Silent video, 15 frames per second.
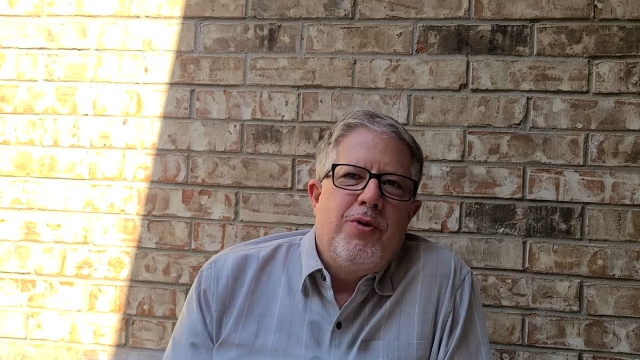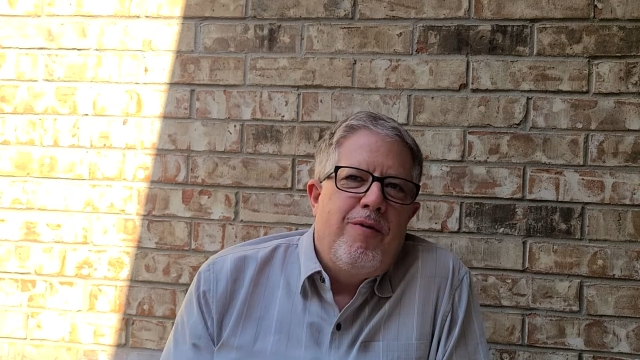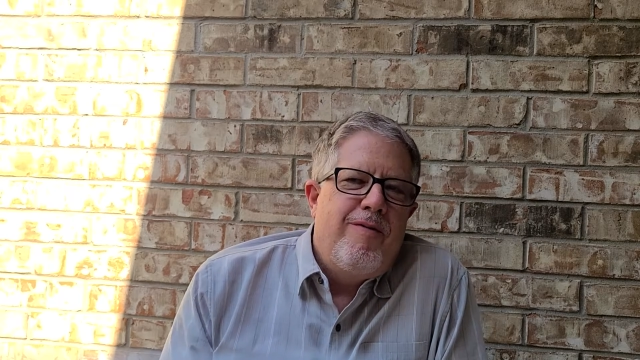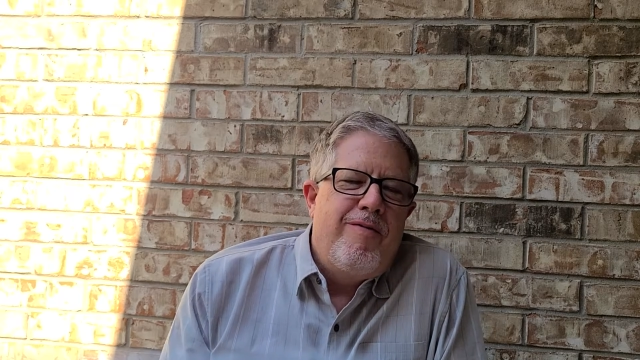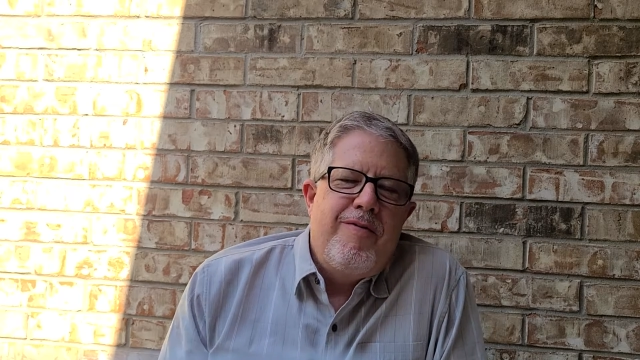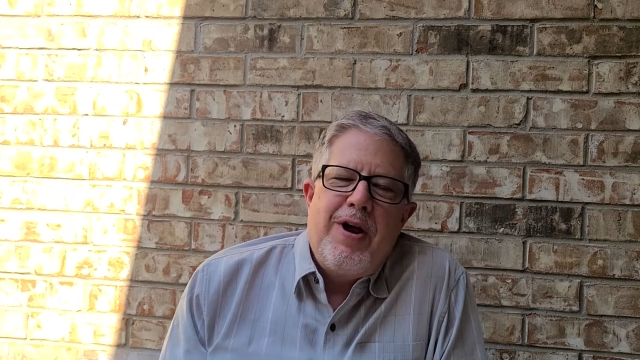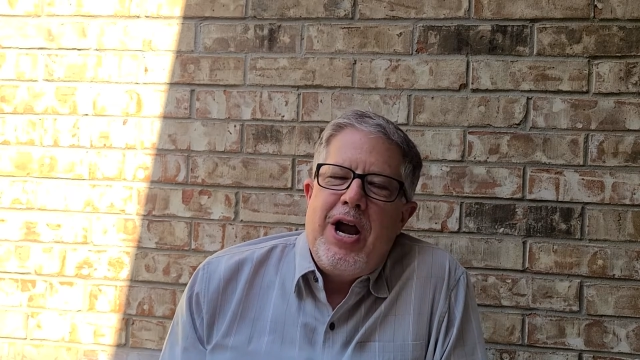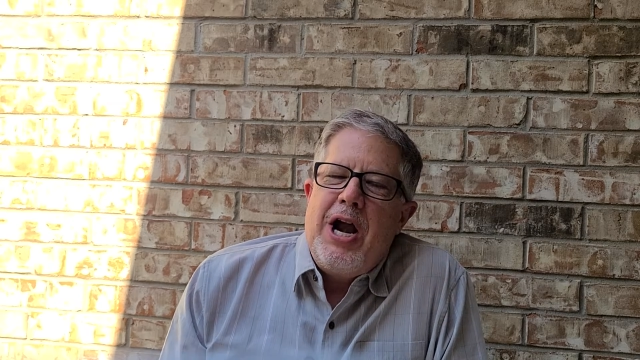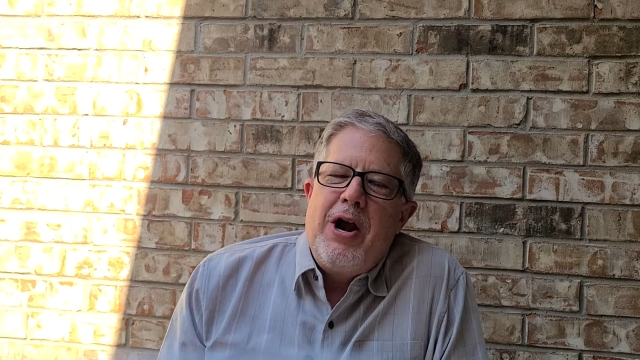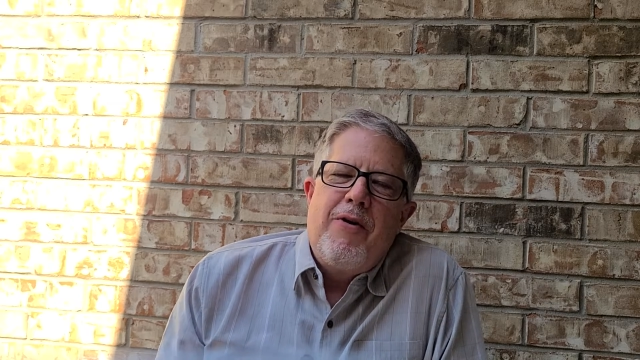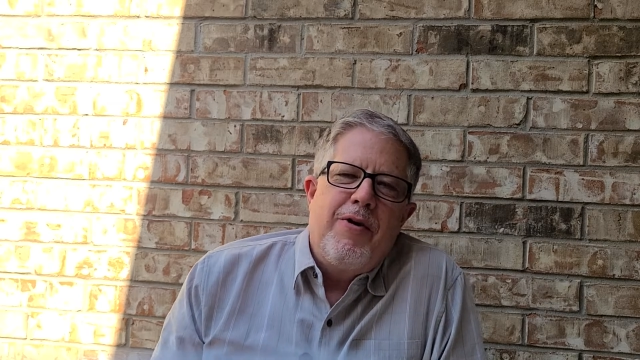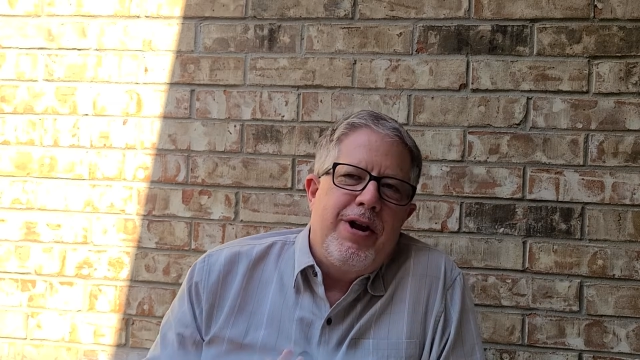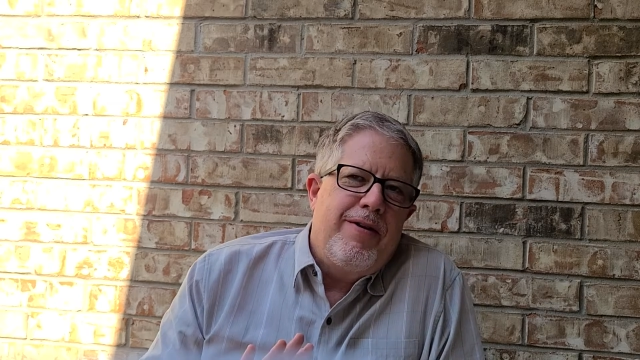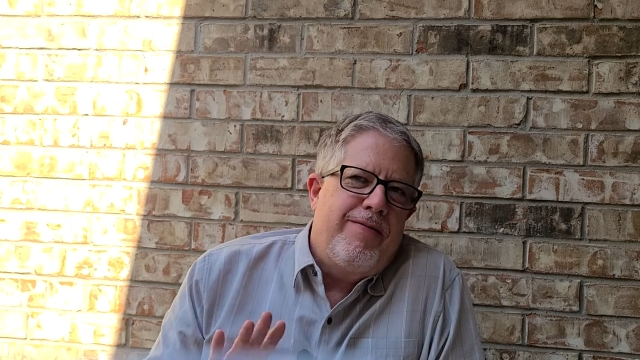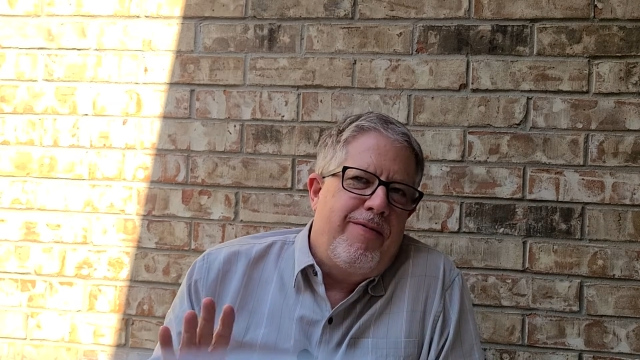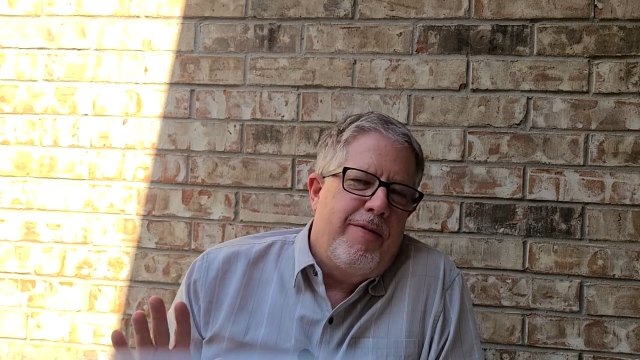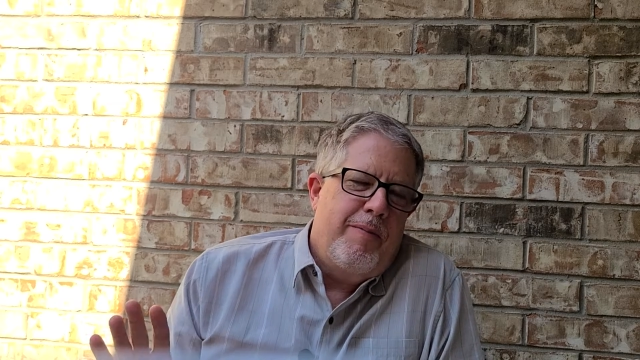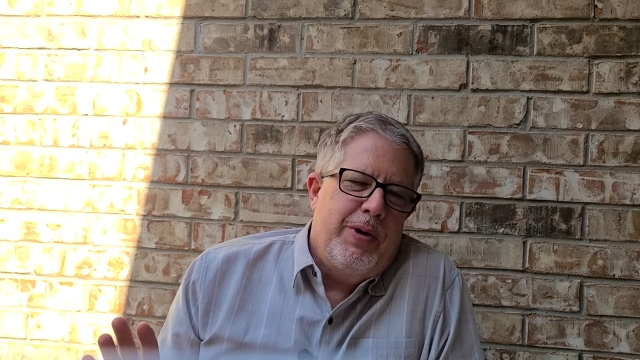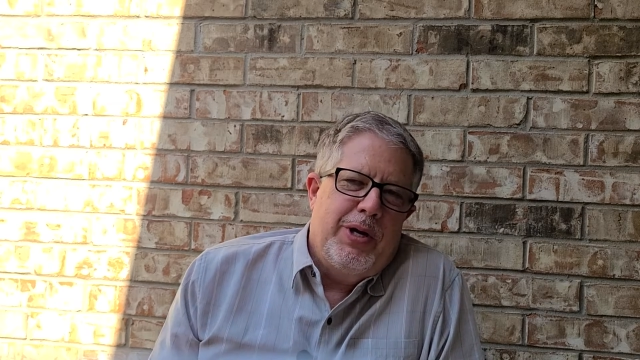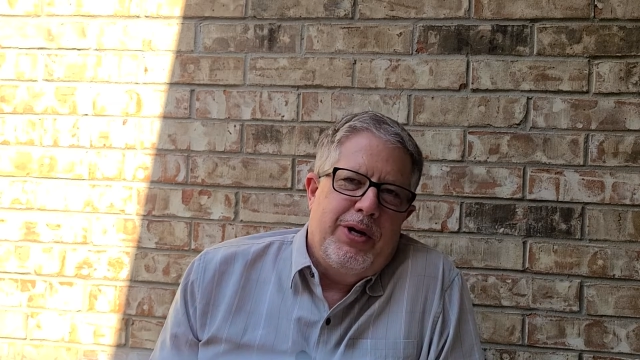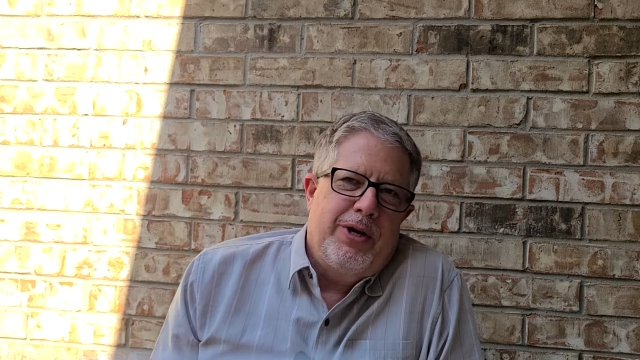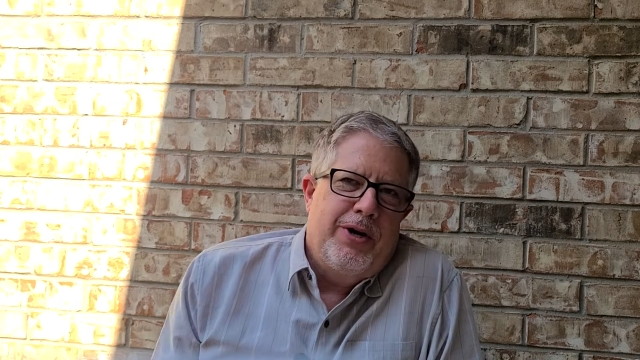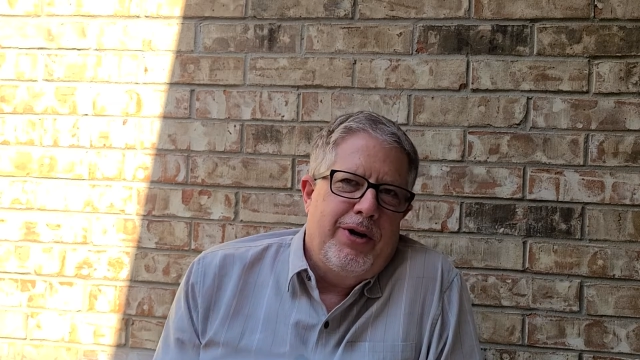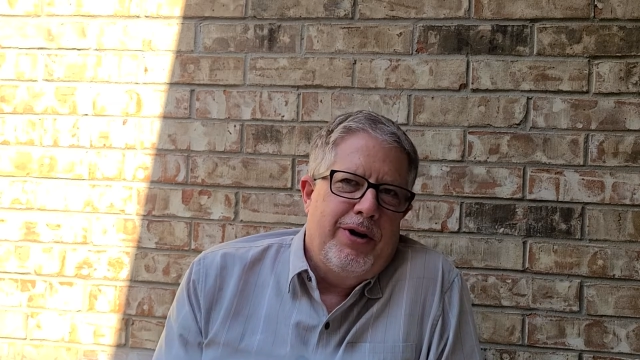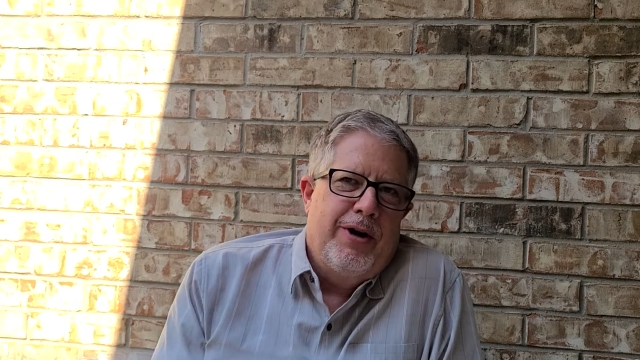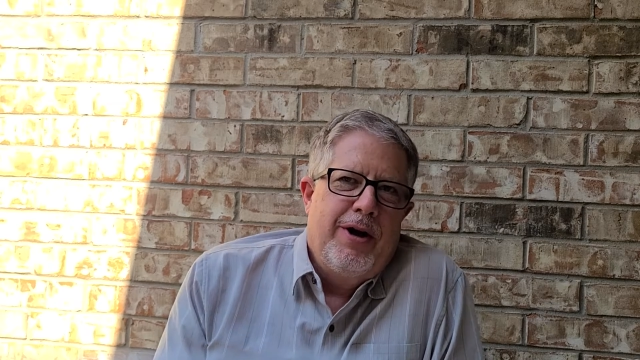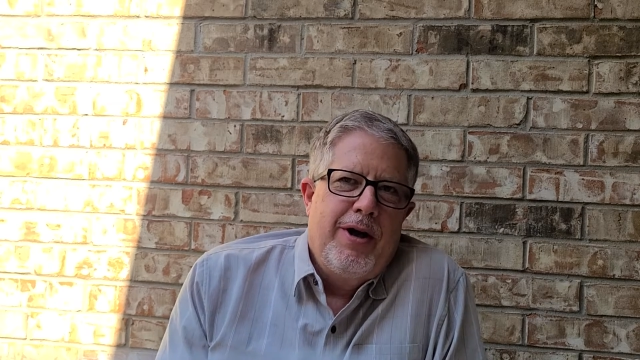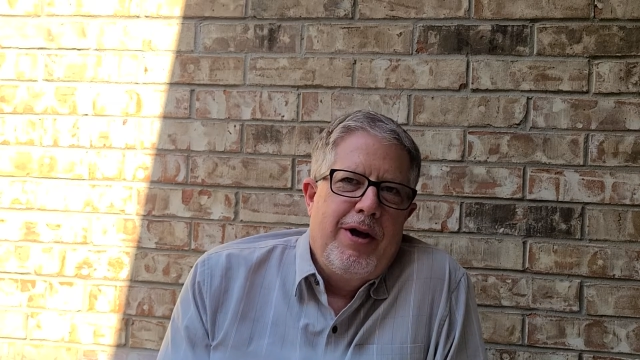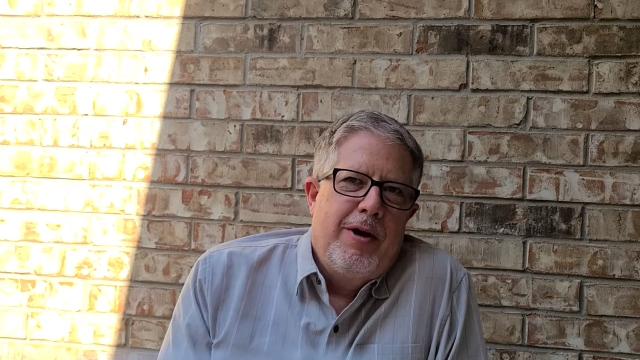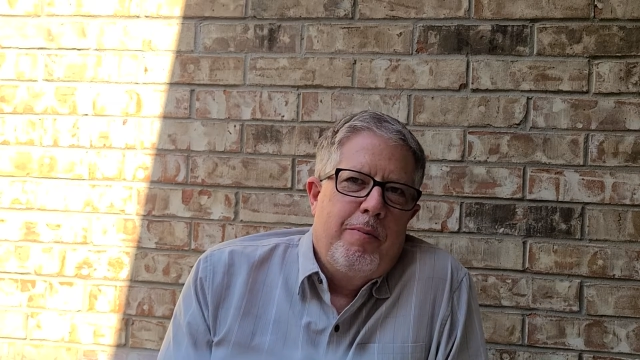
to a very familiar